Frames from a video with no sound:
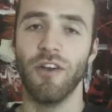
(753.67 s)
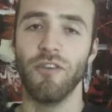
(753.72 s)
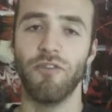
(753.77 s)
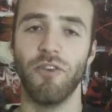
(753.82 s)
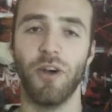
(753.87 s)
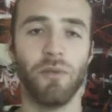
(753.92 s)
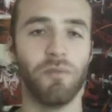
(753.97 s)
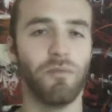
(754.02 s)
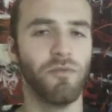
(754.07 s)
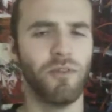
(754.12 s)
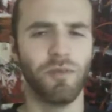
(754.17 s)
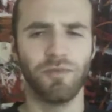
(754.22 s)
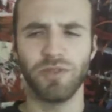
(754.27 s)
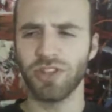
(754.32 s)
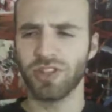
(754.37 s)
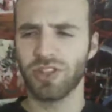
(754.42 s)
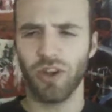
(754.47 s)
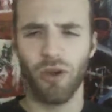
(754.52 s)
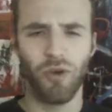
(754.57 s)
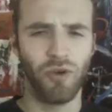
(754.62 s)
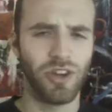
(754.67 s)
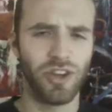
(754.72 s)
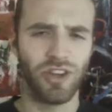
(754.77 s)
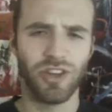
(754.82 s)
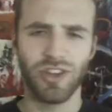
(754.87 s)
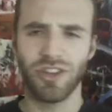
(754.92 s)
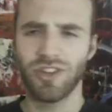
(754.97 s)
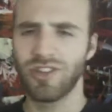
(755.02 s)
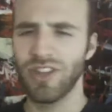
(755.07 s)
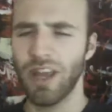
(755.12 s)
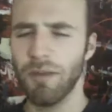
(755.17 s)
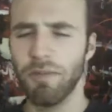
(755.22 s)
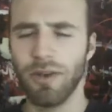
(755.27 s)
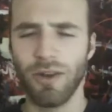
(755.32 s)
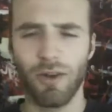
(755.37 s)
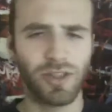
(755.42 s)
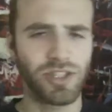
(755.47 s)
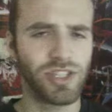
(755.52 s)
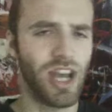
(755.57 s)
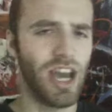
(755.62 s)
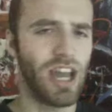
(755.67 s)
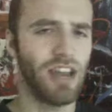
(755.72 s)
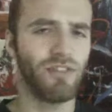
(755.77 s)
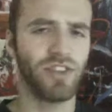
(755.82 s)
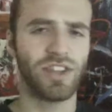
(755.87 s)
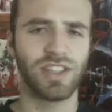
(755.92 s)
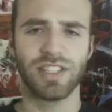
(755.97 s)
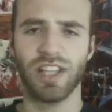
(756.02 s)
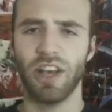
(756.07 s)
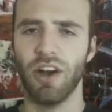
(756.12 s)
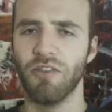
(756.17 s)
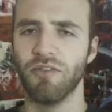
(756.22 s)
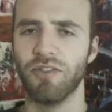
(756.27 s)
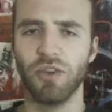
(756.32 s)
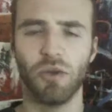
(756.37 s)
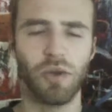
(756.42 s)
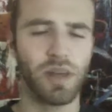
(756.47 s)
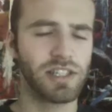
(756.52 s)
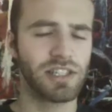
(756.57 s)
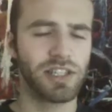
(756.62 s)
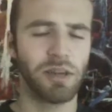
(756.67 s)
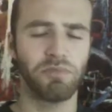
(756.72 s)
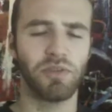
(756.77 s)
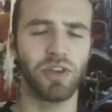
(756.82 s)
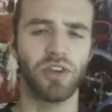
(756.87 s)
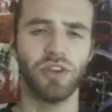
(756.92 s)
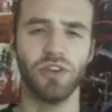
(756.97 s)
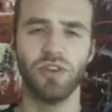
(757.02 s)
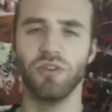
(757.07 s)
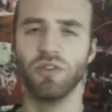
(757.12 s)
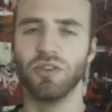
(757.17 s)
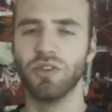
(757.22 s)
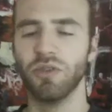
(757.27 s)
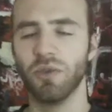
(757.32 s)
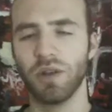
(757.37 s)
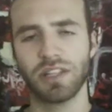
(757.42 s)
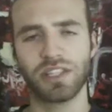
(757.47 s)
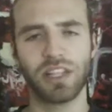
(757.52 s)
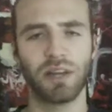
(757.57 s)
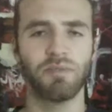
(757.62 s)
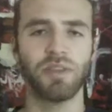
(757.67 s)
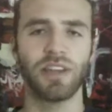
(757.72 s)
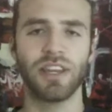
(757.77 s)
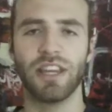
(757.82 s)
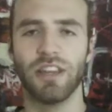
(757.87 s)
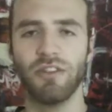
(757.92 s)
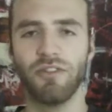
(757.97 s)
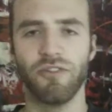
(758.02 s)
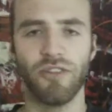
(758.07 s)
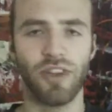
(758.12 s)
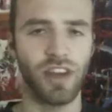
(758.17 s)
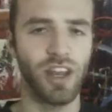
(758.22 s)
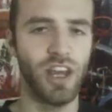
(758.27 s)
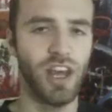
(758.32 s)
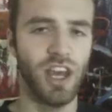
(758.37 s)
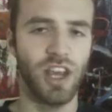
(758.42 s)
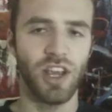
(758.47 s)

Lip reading: from just going and stepping outside of yourself, doing something new, doing something different.